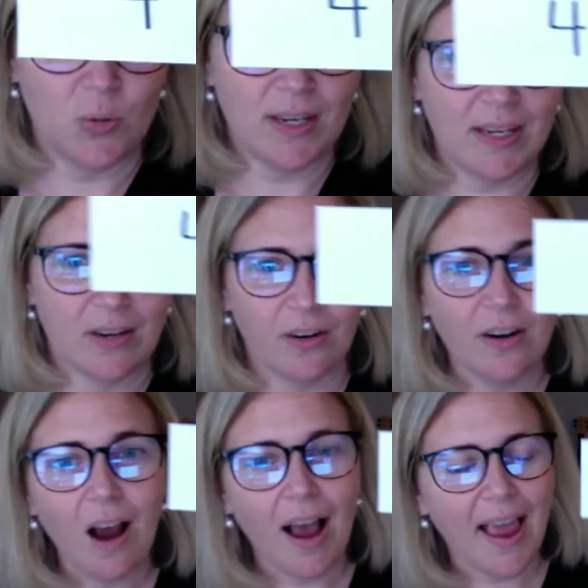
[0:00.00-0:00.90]

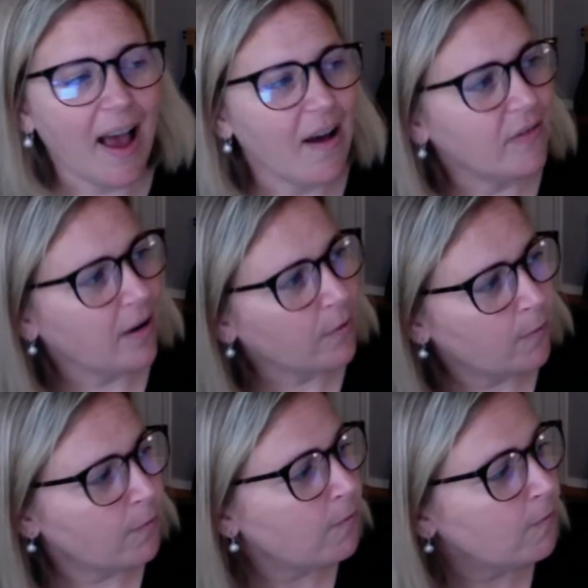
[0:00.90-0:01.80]
here, I have a
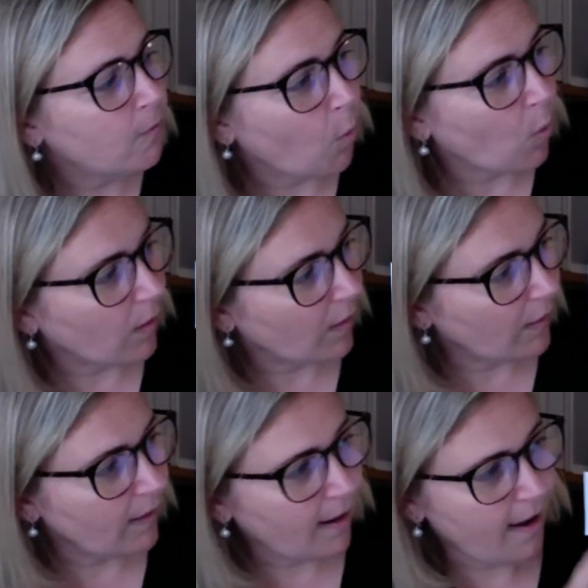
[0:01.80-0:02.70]
4
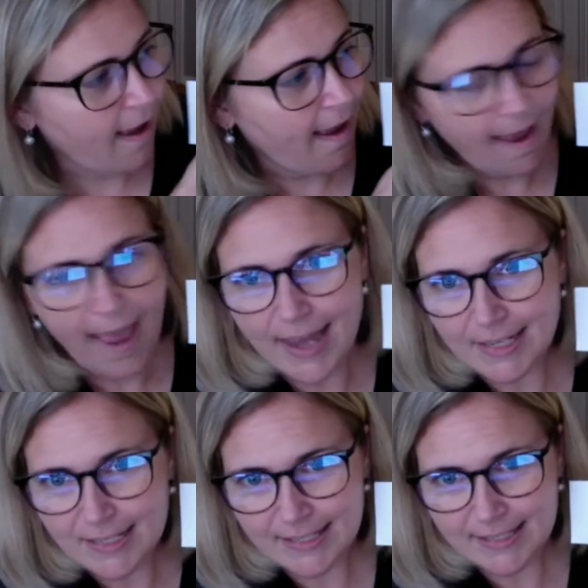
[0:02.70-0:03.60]
and
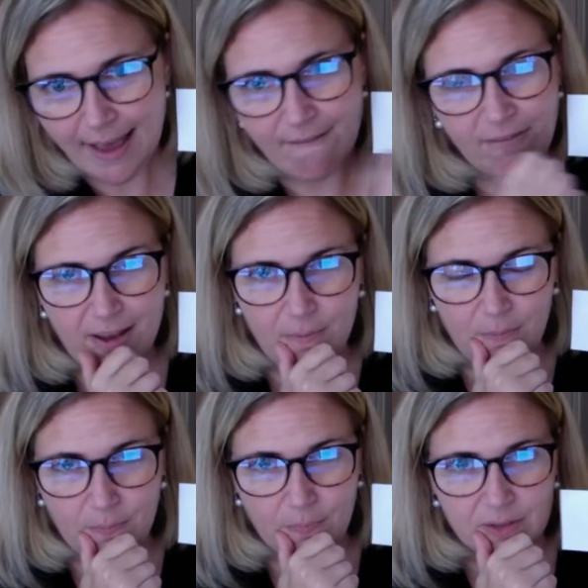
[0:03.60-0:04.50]
a 7.
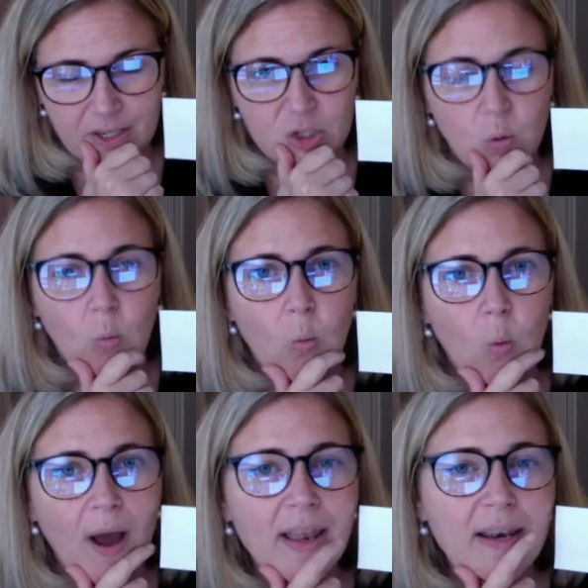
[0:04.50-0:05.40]
So
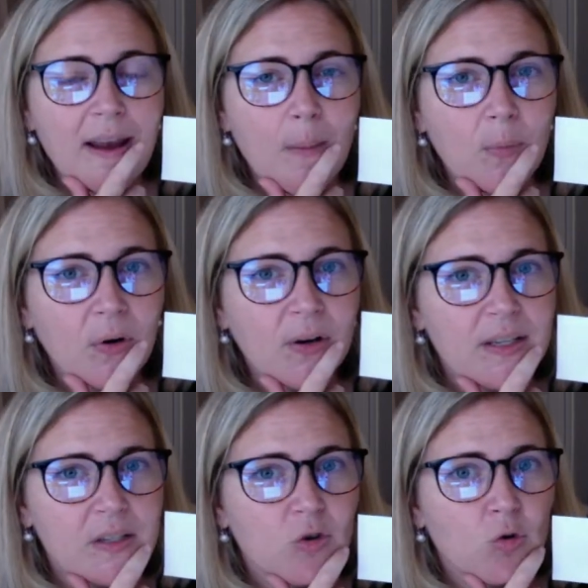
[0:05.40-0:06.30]
what number
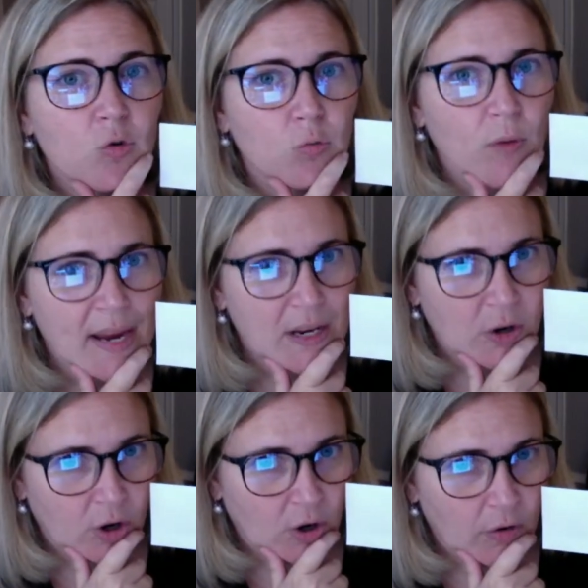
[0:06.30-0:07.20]
is
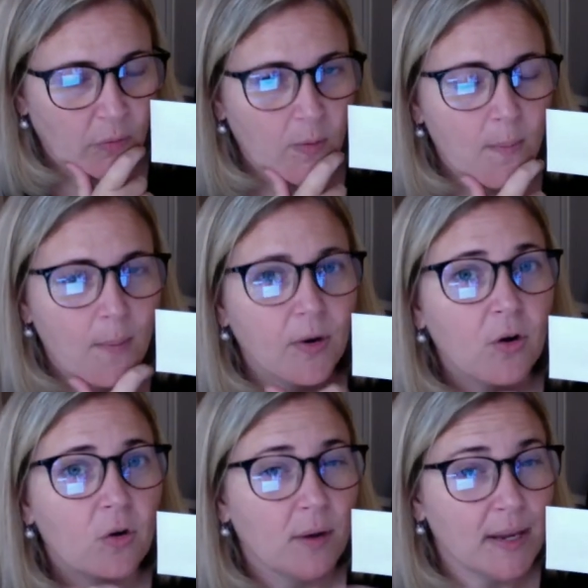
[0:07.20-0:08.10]
greater? Remember,
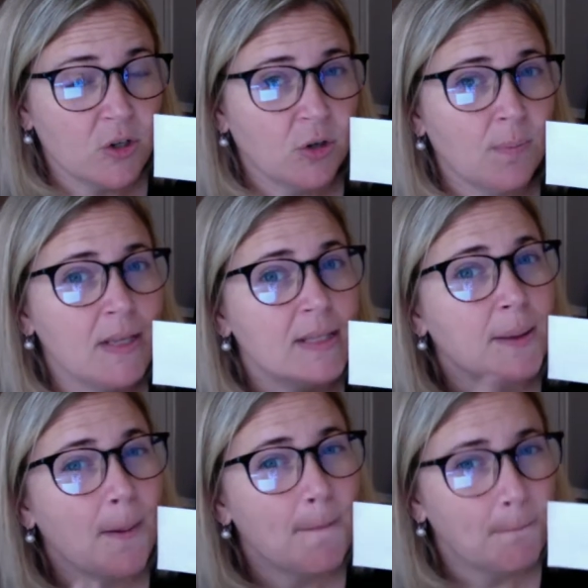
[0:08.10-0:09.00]
greater means
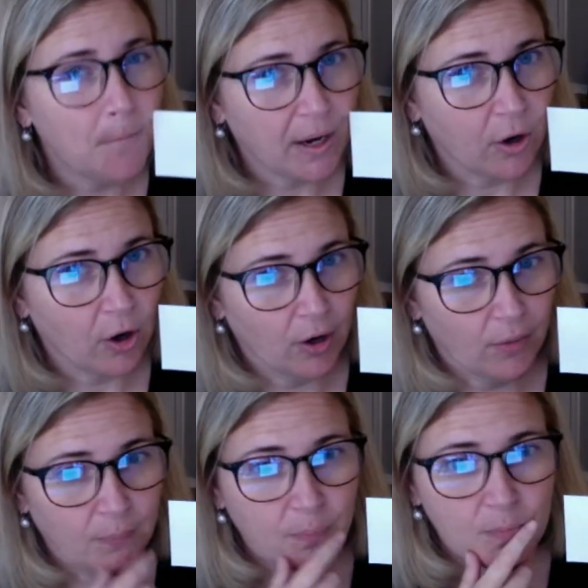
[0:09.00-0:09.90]
bigger.
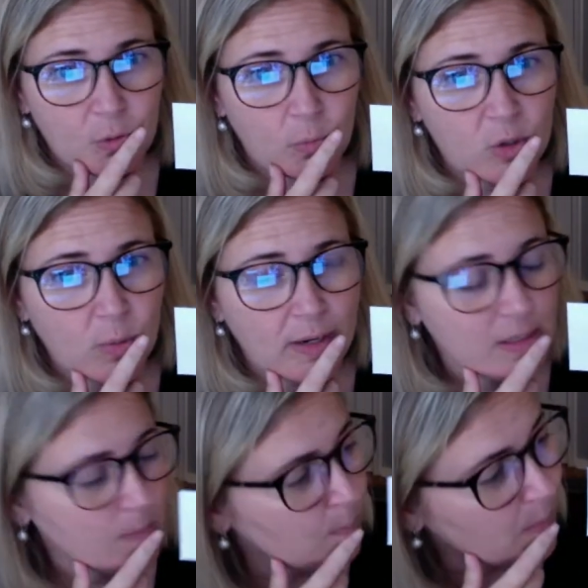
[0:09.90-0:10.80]
So which one is
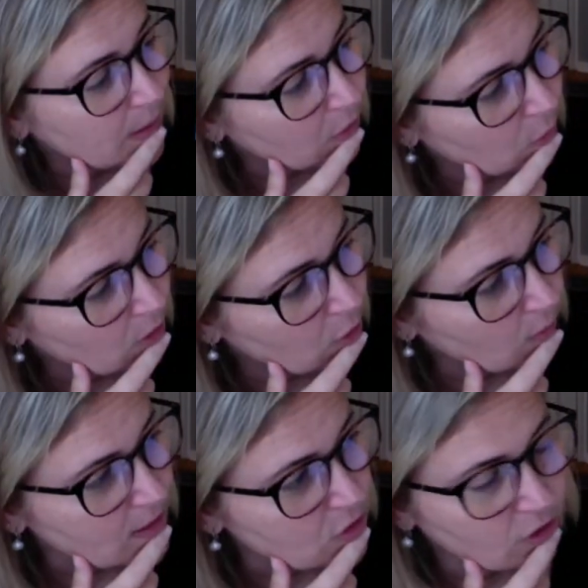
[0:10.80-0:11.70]
bigger or
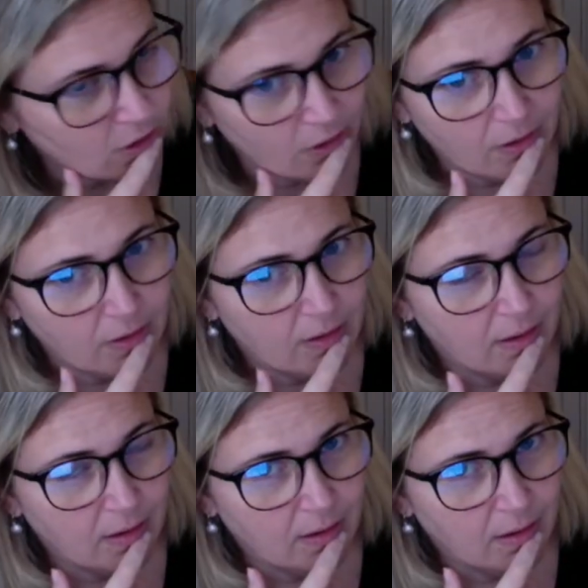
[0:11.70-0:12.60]
greater?
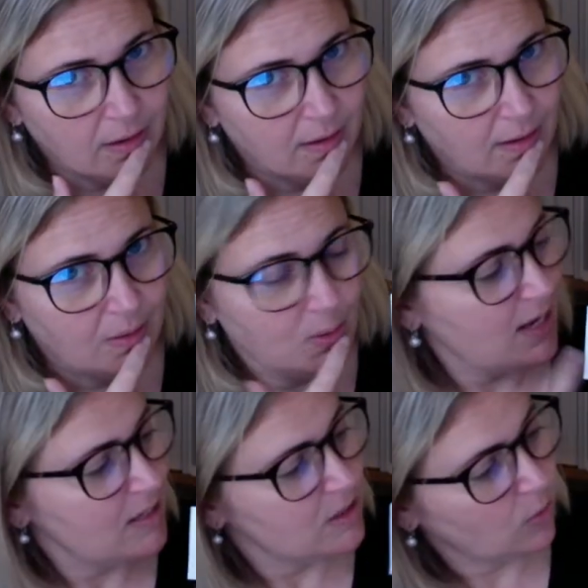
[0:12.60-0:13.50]
Okay, so